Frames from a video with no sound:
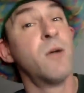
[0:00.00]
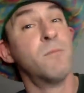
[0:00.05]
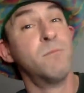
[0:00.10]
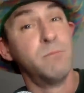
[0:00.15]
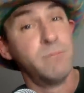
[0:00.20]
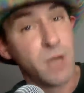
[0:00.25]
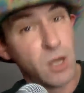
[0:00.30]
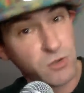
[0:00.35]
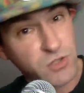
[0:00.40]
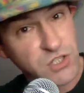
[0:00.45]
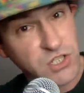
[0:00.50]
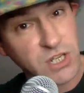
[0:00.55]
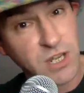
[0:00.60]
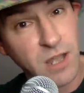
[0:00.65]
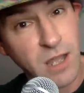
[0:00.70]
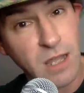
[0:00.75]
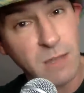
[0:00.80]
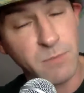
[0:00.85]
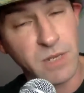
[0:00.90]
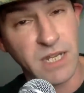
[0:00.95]
Most
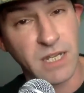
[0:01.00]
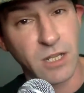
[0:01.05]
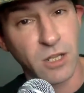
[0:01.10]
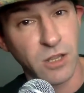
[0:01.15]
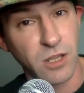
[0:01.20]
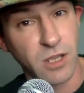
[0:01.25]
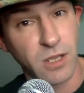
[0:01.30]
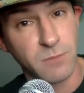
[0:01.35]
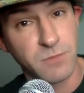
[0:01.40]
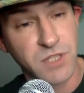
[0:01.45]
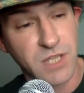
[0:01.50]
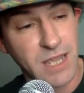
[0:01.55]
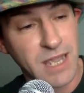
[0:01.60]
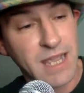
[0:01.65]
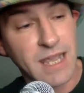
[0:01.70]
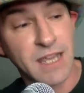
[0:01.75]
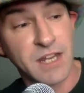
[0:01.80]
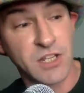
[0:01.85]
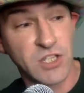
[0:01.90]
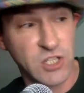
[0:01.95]
comedy clubs,
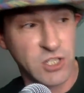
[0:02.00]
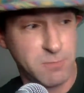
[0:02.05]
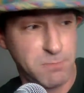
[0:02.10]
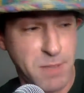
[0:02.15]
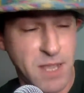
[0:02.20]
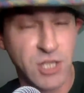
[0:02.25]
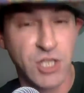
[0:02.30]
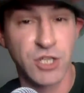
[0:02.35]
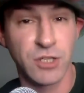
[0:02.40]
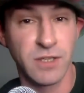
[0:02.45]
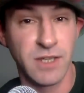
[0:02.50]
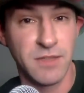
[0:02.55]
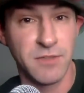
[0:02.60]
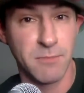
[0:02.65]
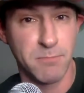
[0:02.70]
and especially